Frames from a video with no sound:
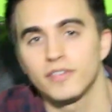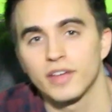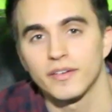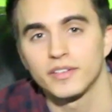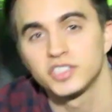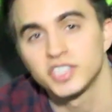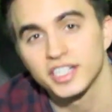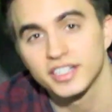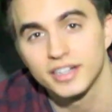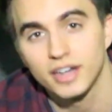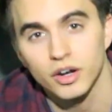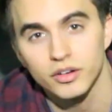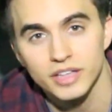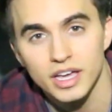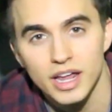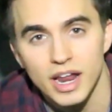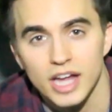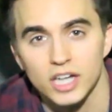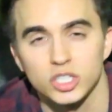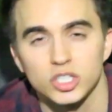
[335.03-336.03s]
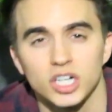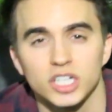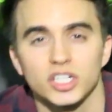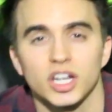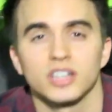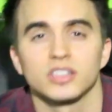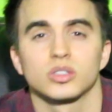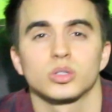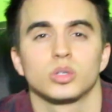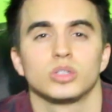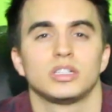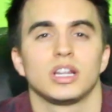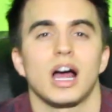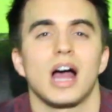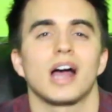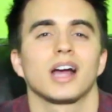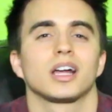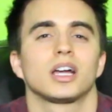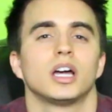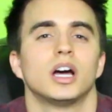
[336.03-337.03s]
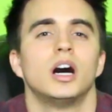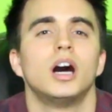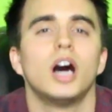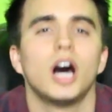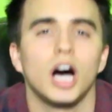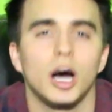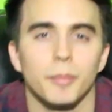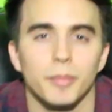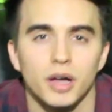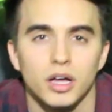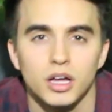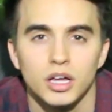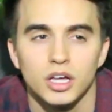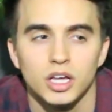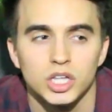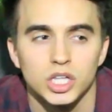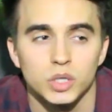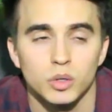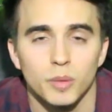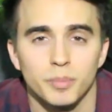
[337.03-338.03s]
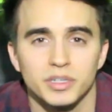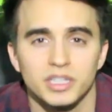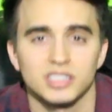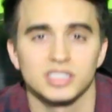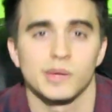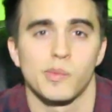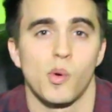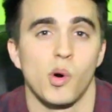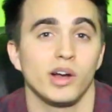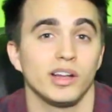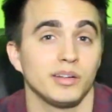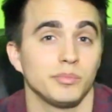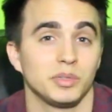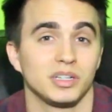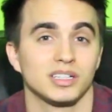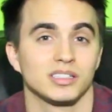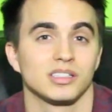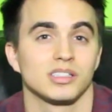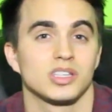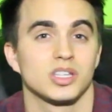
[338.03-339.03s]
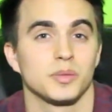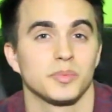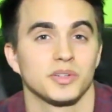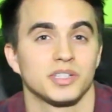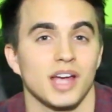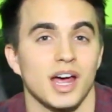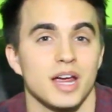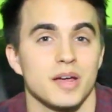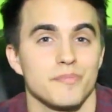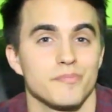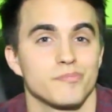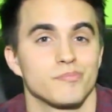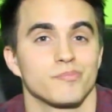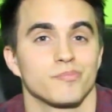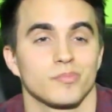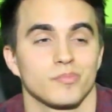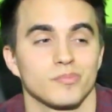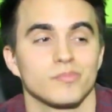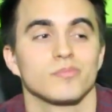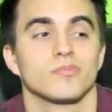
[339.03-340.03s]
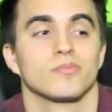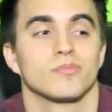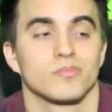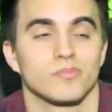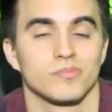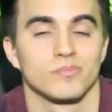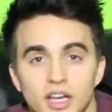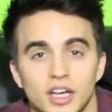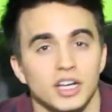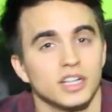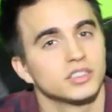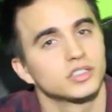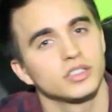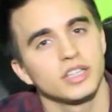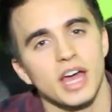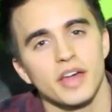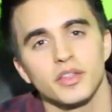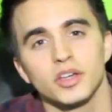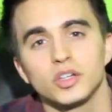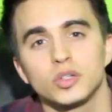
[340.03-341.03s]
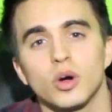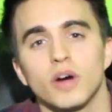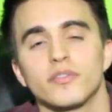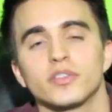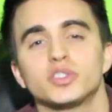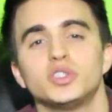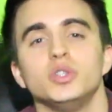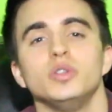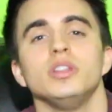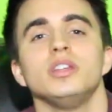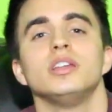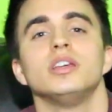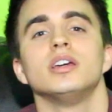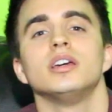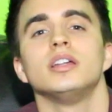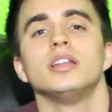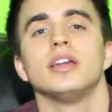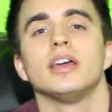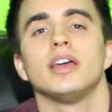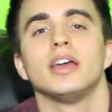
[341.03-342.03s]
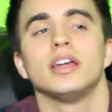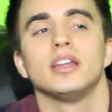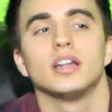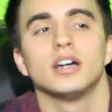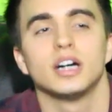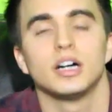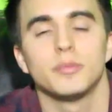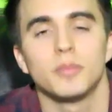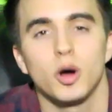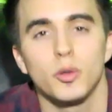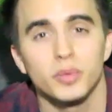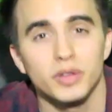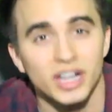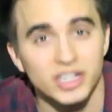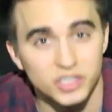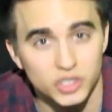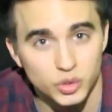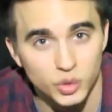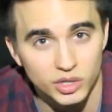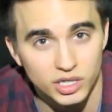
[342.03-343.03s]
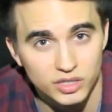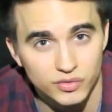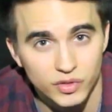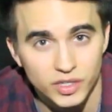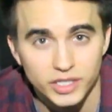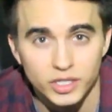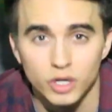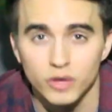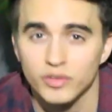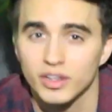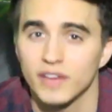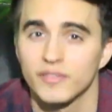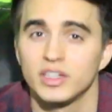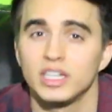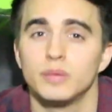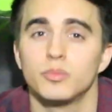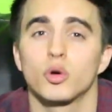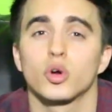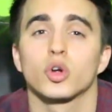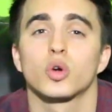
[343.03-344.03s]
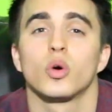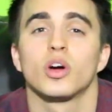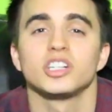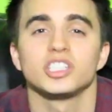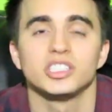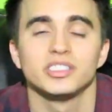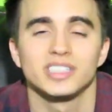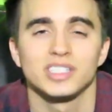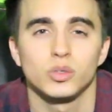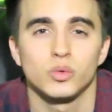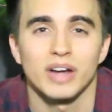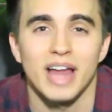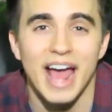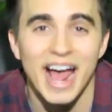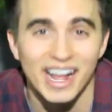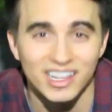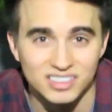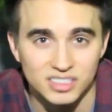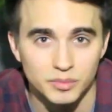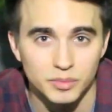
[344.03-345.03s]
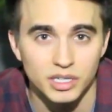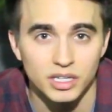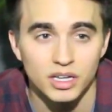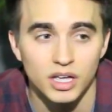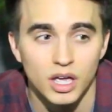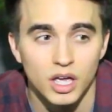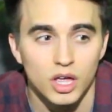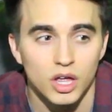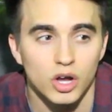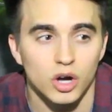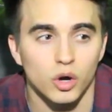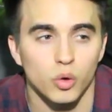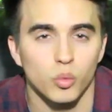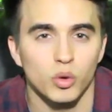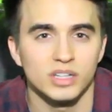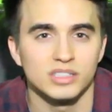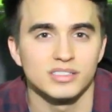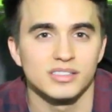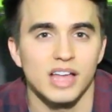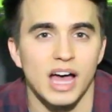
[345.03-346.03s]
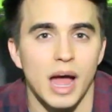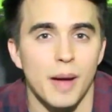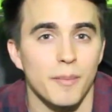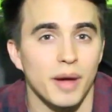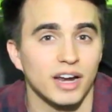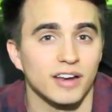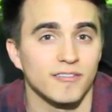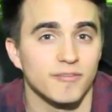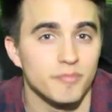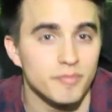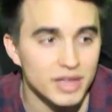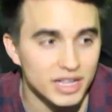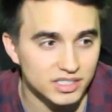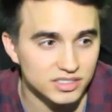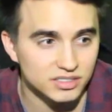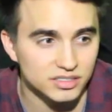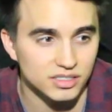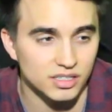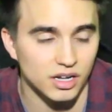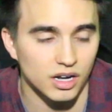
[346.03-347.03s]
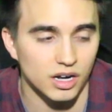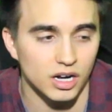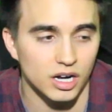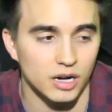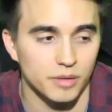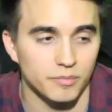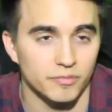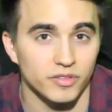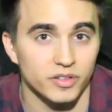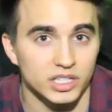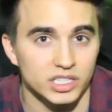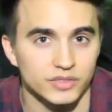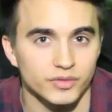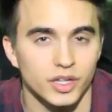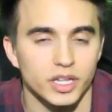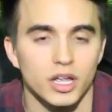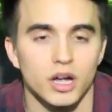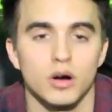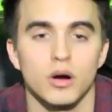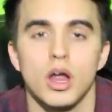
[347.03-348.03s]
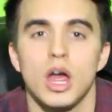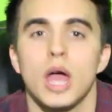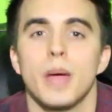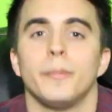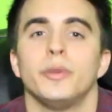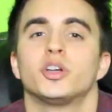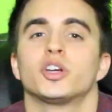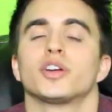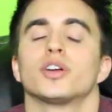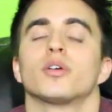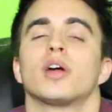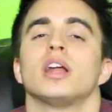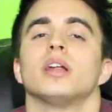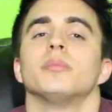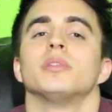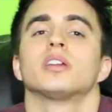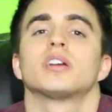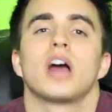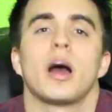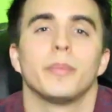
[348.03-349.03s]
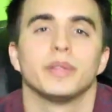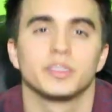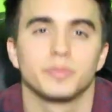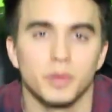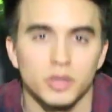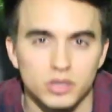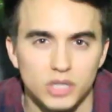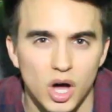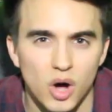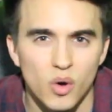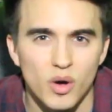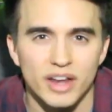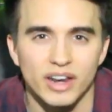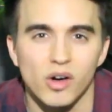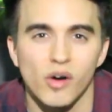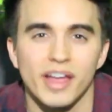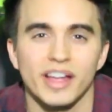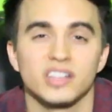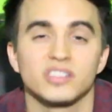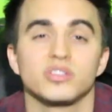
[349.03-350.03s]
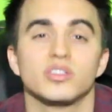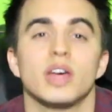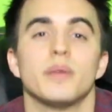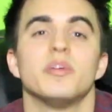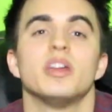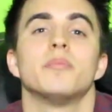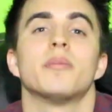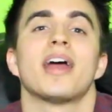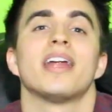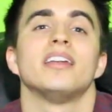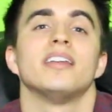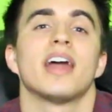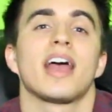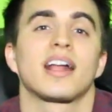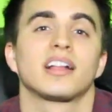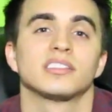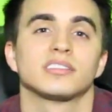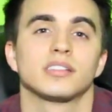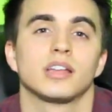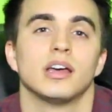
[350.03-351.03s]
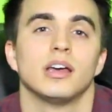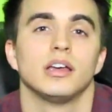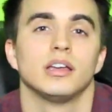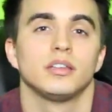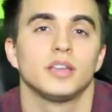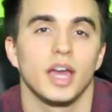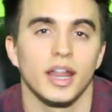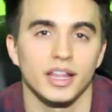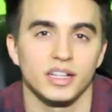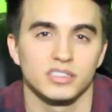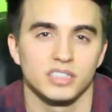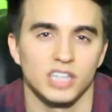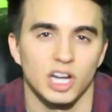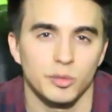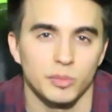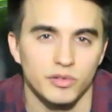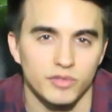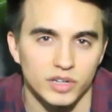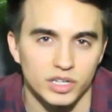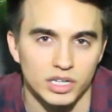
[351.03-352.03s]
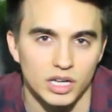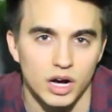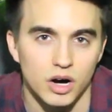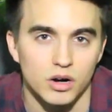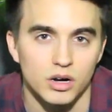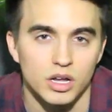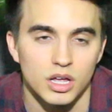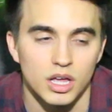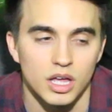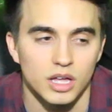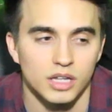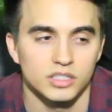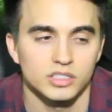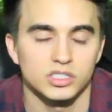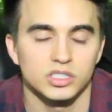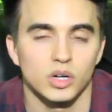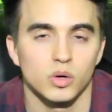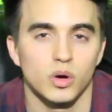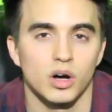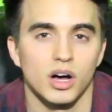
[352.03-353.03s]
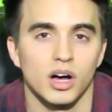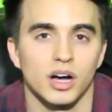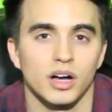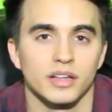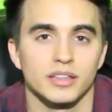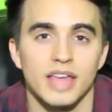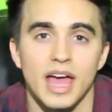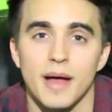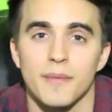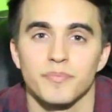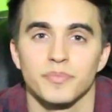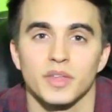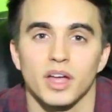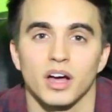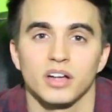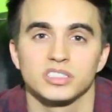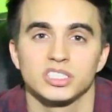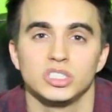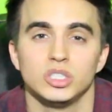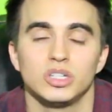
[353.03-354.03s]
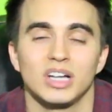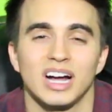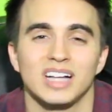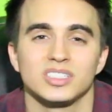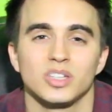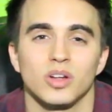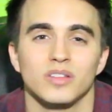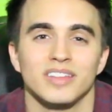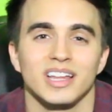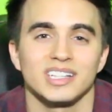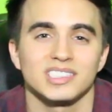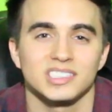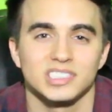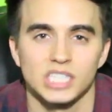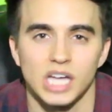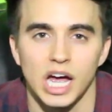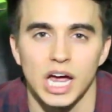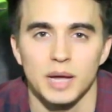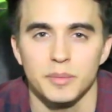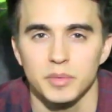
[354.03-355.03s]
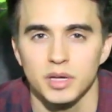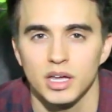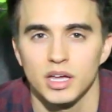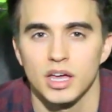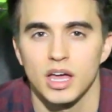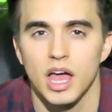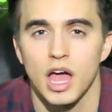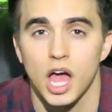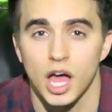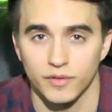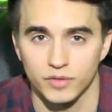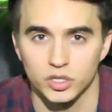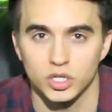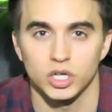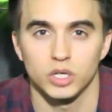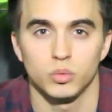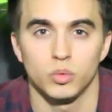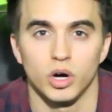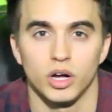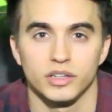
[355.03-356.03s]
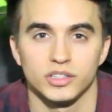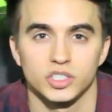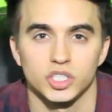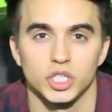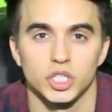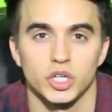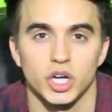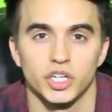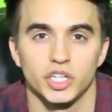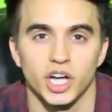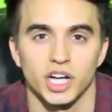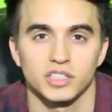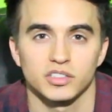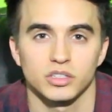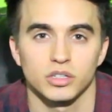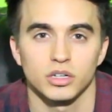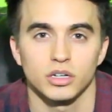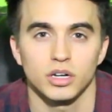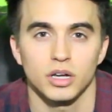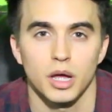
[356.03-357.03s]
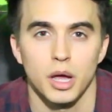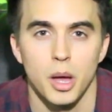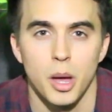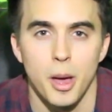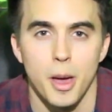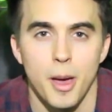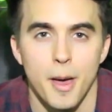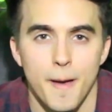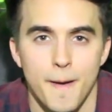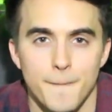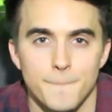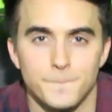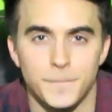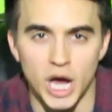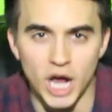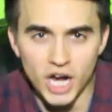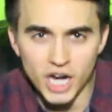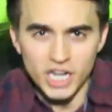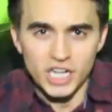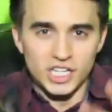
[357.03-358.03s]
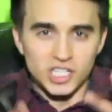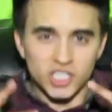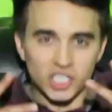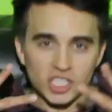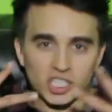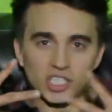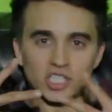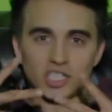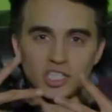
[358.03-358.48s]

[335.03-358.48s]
if you haven't checked it out yet at DreDrexler.com. You won't be disappointed because it's super tight. So yeah, thank you all for tuning in, and I hope you guys enjoyed this video. If you have any more questions that you want to ask me, or ones that I might have missed for this video, be sure to write them in the comments below, and I'll answer them in my next Getting to Know Me video. So yeah, I'll see you guys all next time. Have a good one. This is Dre Drexler. Peace!